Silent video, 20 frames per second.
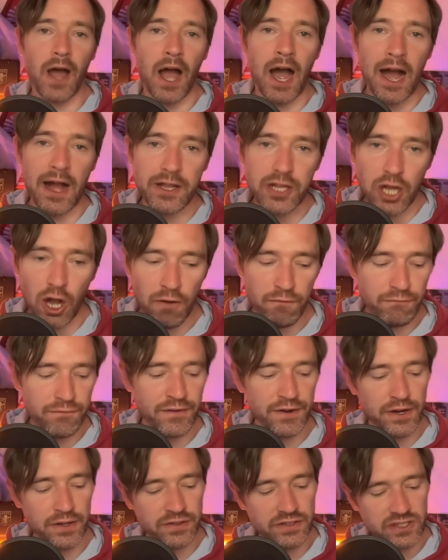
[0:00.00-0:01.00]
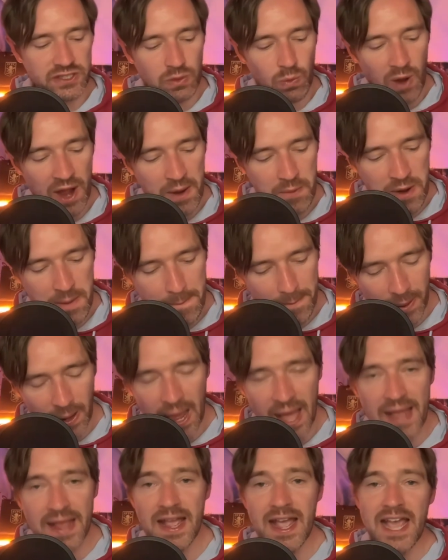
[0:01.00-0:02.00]
Our confidence, the way we
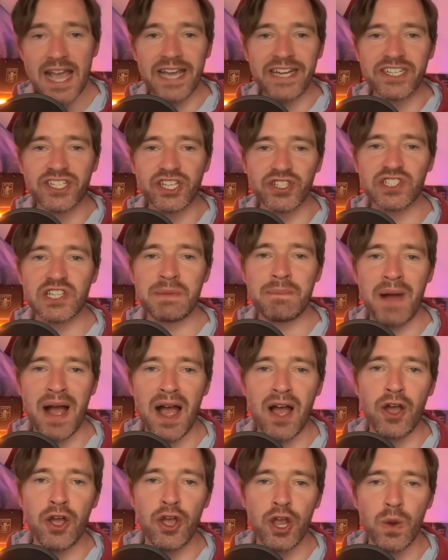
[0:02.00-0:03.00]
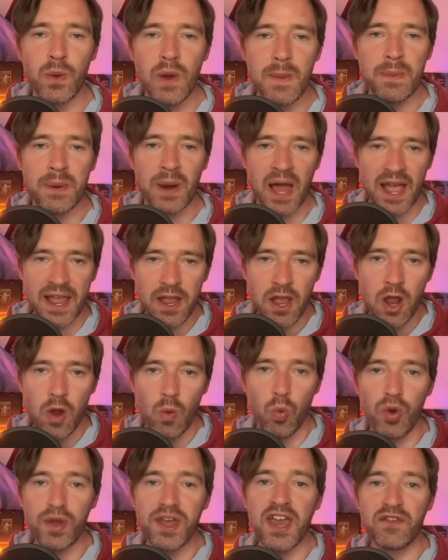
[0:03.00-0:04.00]
play, it doesn't matter who we play,
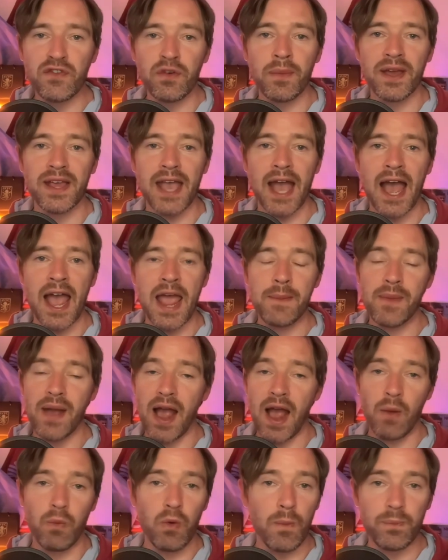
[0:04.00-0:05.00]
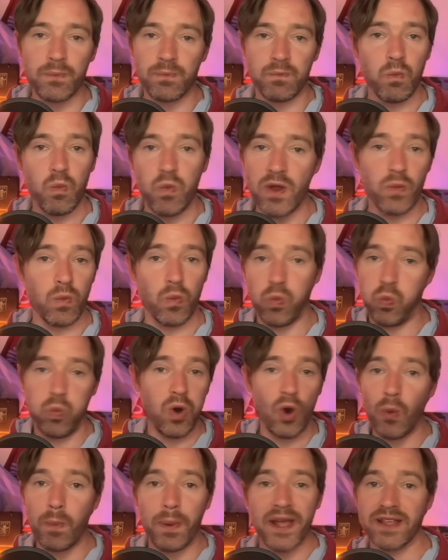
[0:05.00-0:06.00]
we'll give them a game and
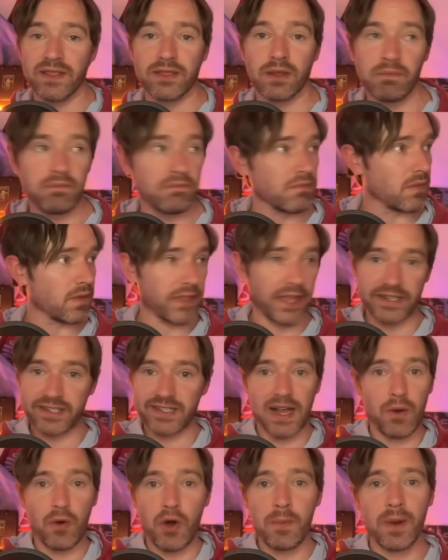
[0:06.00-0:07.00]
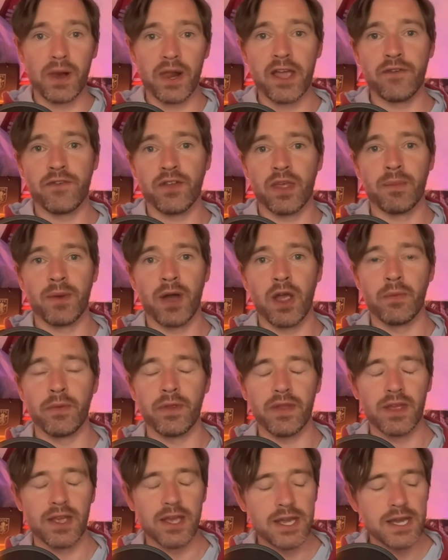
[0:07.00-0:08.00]
we'll beat them. That's how I believe at the moment.